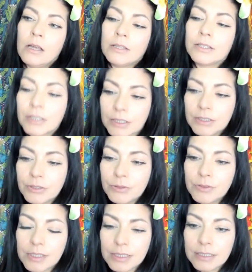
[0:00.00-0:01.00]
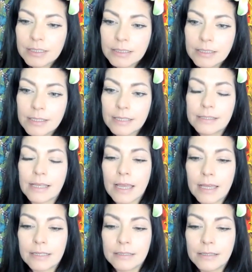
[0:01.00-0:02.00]
the good news is, is
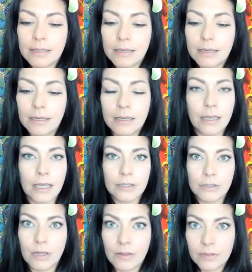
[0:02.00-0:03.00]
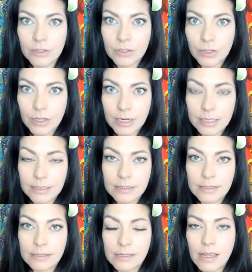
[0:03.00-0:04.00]
that I do have insurance.
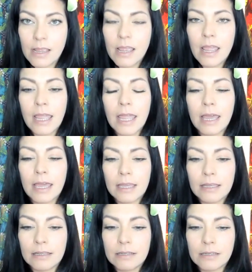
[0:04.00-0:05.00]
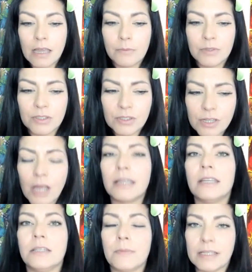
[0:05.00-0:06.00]
And I was just
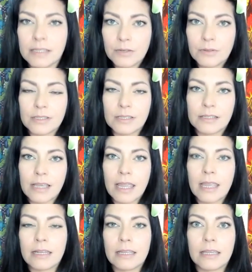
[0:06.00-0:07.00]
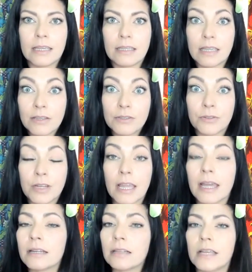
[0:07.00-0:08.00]
talking to my secret society yesterday.
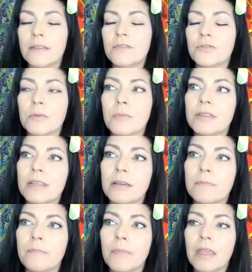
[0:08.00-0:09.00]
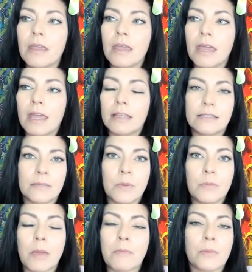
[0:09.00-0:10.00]
I had a live stream with them. And some
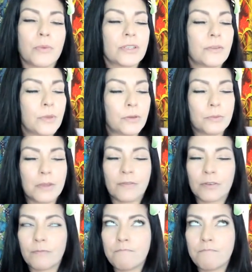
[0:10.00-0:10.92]
of my members have been with me for